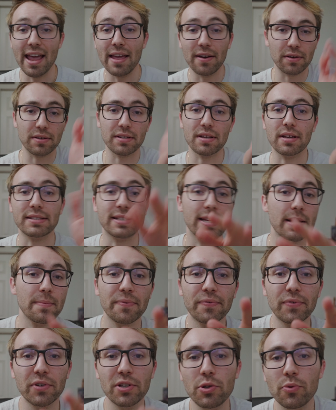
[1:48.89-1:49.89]
And a
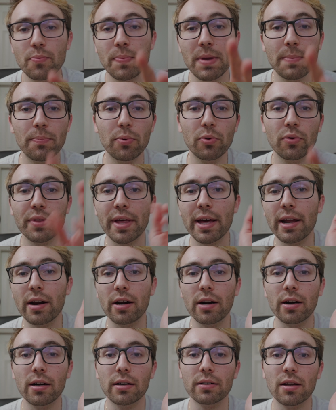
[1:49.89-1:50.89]
tip for you people that
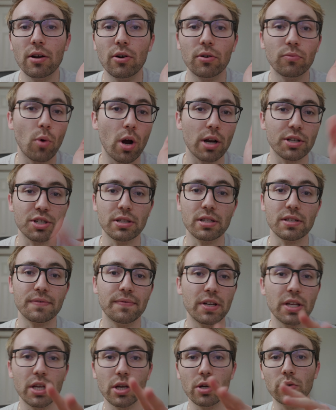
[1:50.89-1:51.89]
are watching this
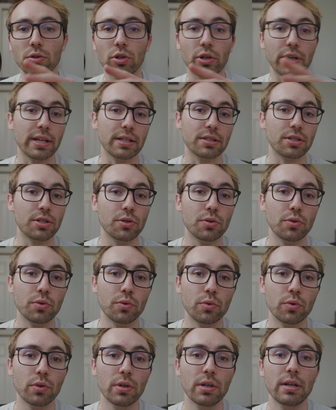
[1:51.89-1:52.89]
video looking
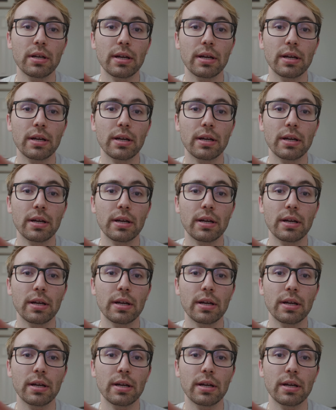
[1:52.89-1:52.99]
to